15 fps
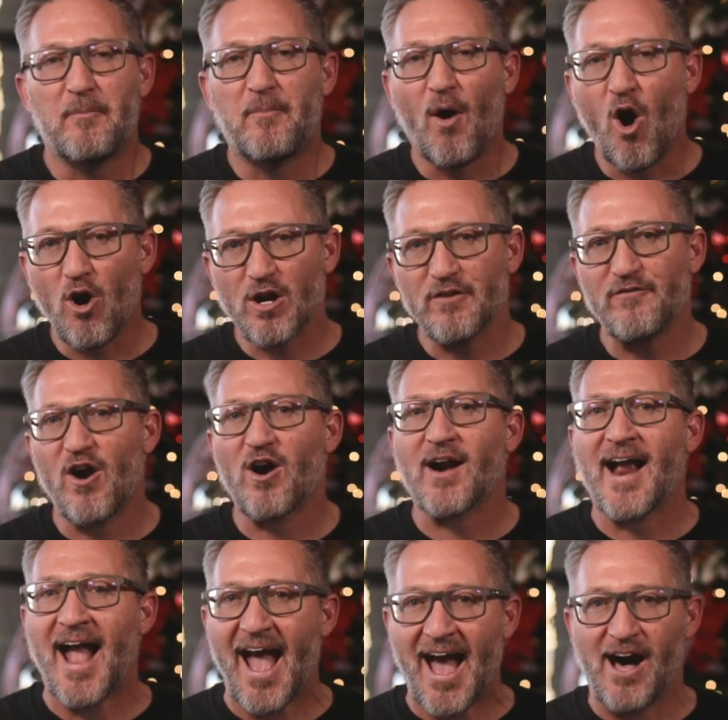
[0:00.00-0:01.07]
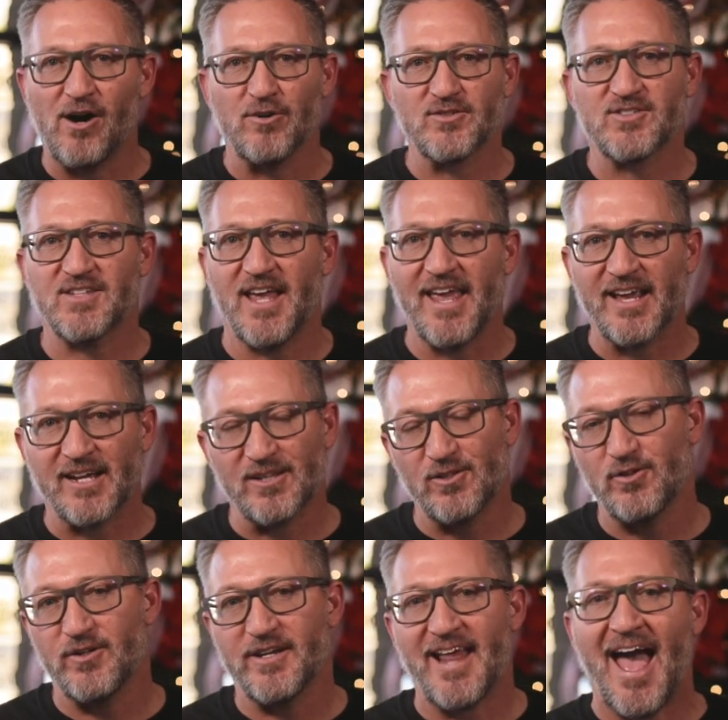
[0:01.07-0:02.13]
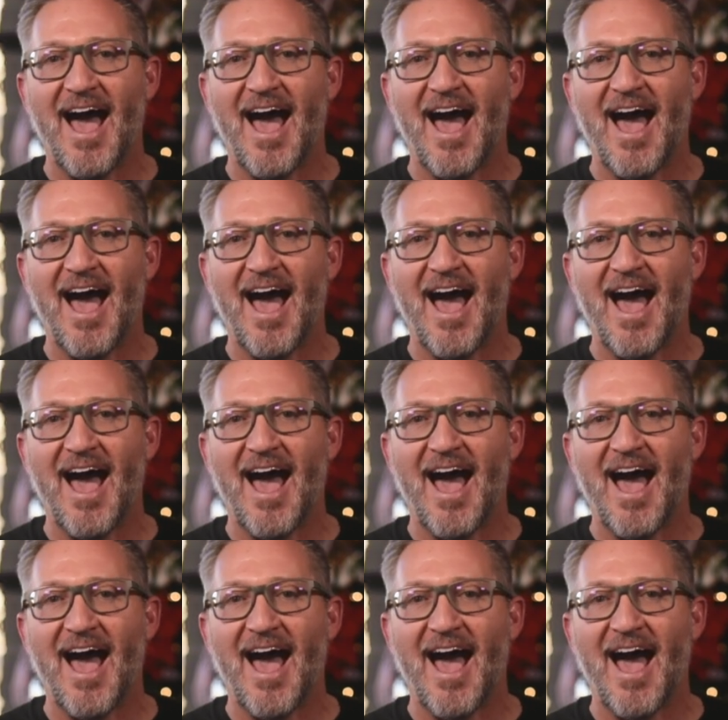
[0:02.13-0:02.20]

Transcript: part of our house included